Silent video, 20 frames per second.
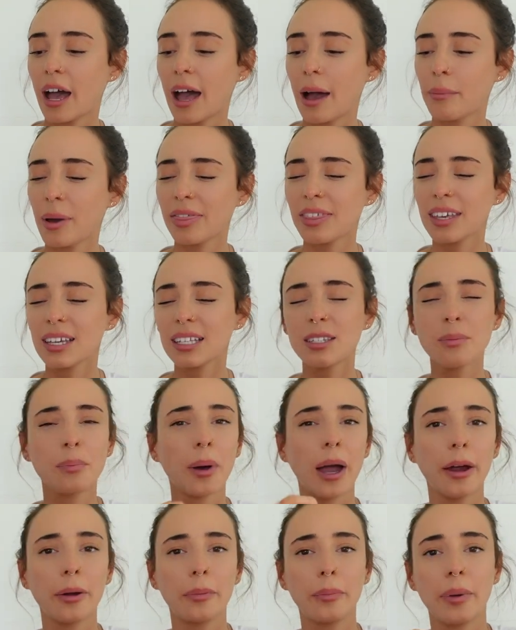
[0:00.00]
I think it's a
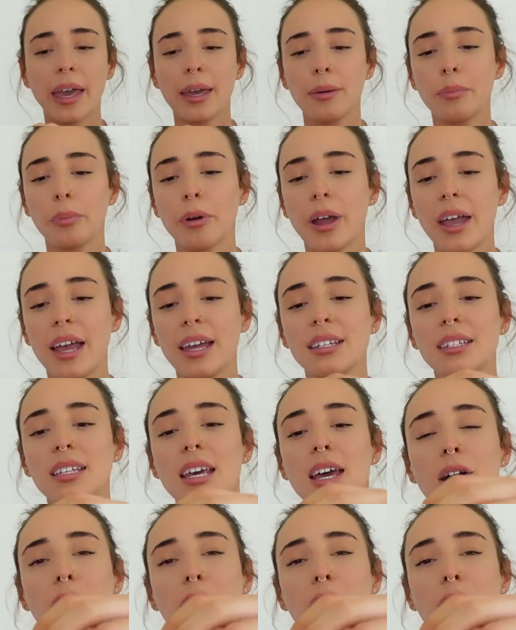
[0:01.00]
Byron Bay brand